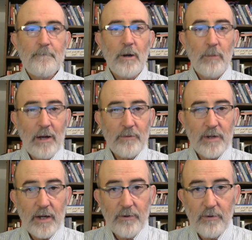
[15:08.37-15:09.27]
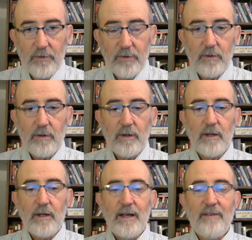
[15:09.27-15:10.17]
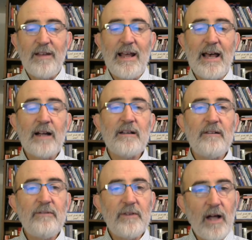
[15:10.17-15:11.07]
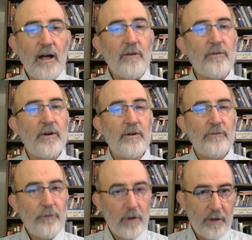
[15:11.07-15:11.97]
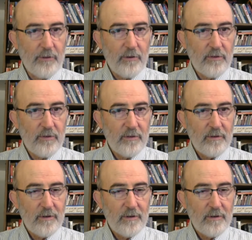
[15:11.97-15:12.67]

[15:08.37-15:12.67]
around others is an act of love for others,